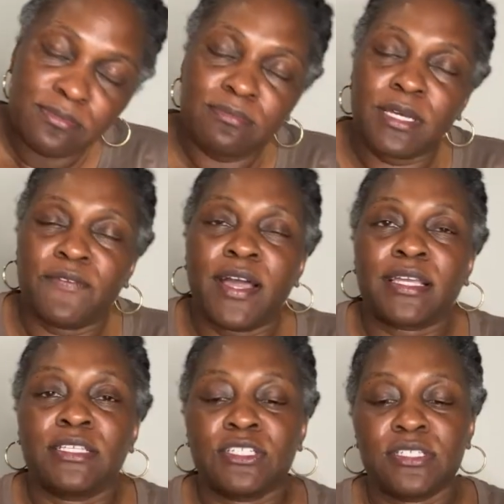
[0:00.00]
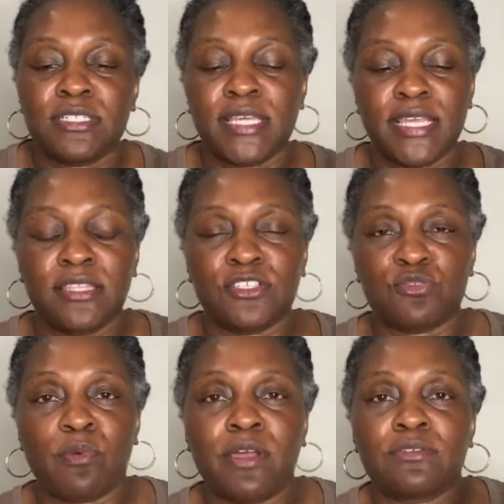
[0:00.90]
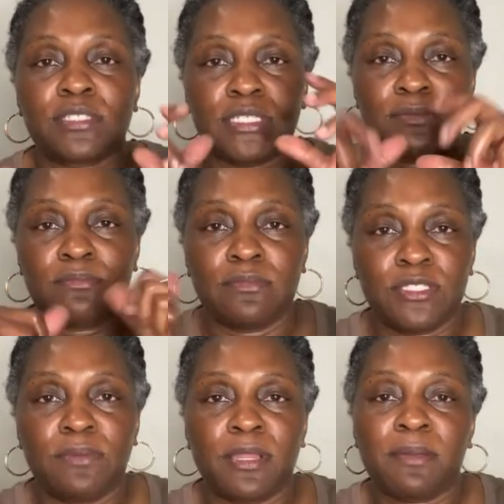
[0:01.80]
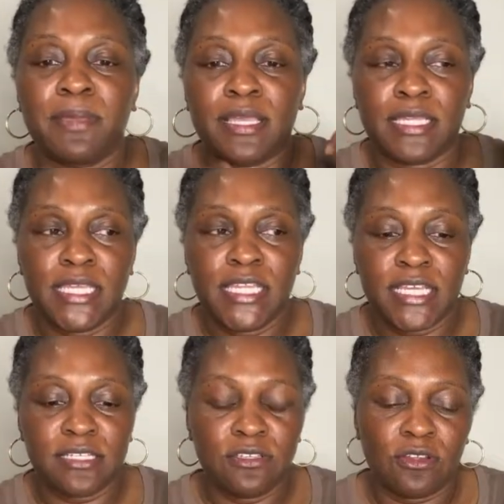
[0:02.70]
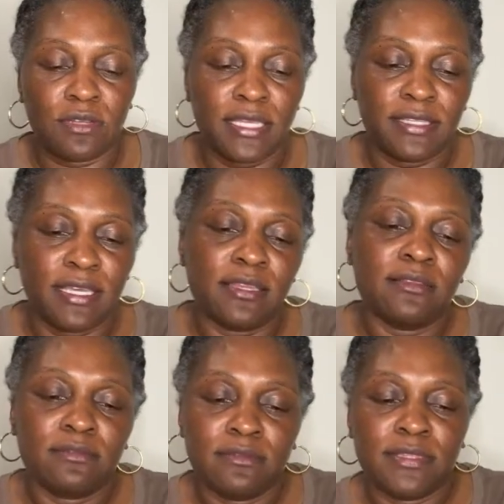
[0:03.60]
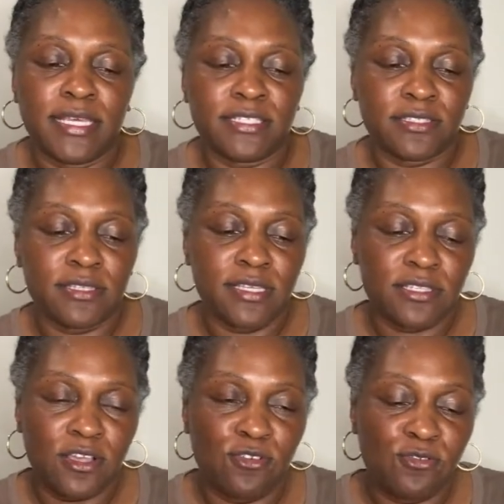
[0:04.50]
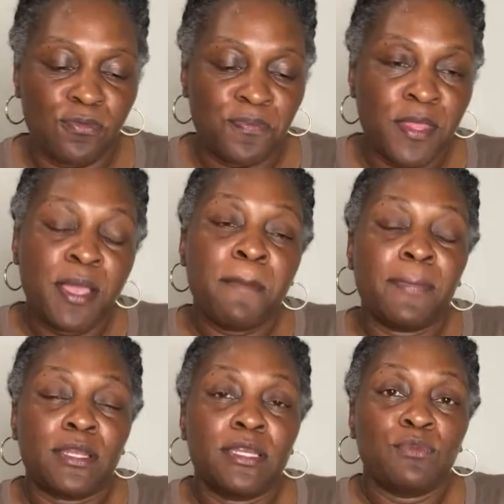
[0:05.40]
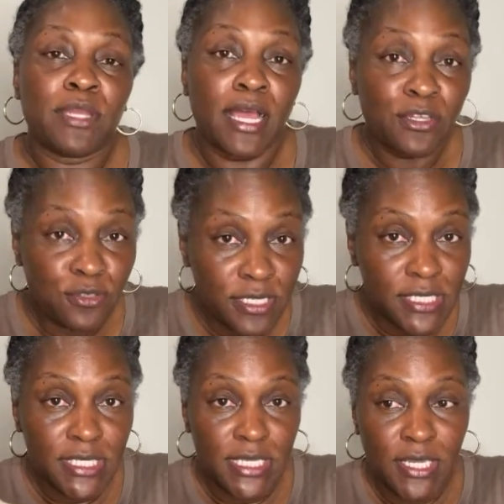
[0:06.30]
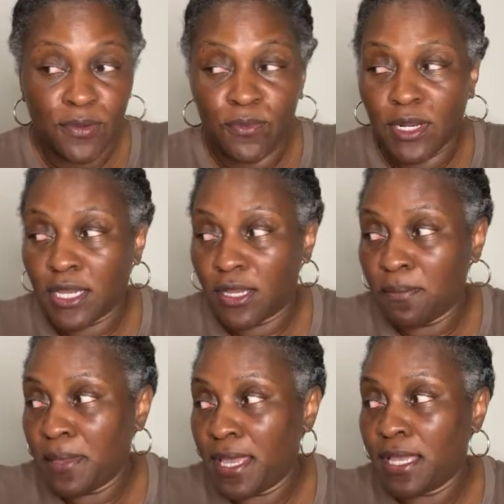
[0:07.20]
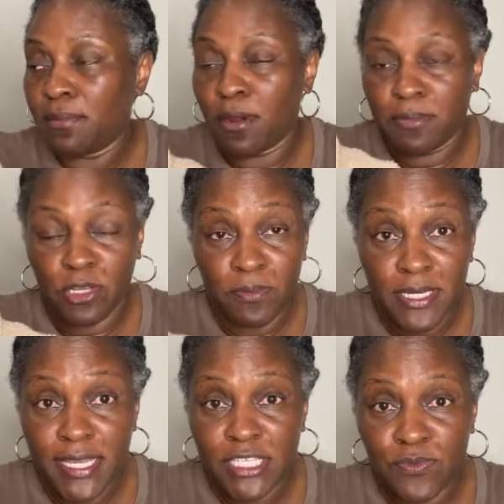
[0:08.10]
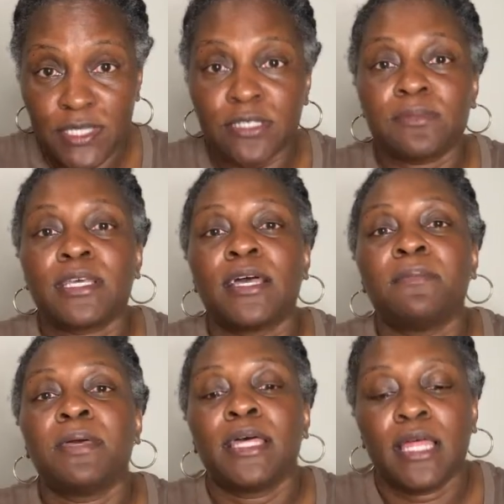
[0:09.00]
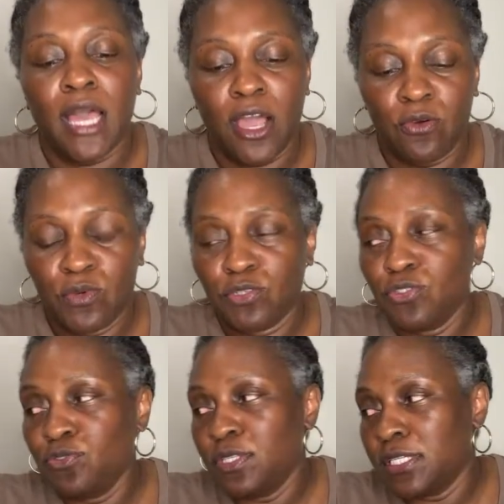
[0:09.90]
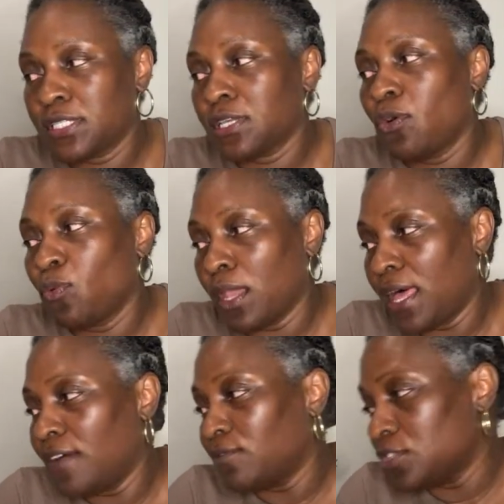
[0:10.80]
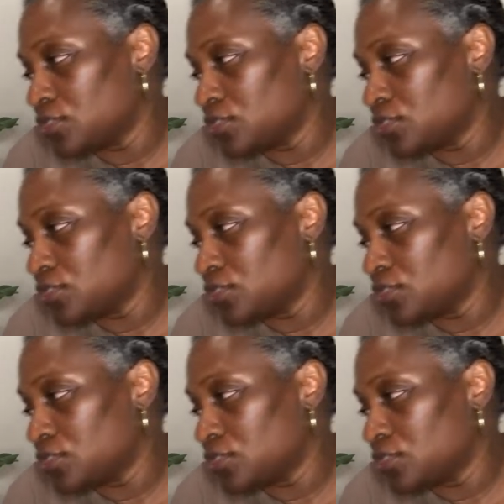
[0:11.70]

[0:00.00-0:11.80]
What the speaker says: but if I can just take the sprouts and Ziploc bag and eat it, like that, that's the goal. But when I do this again, when I come back, probably gonna be next week sometime, I will do this on live with you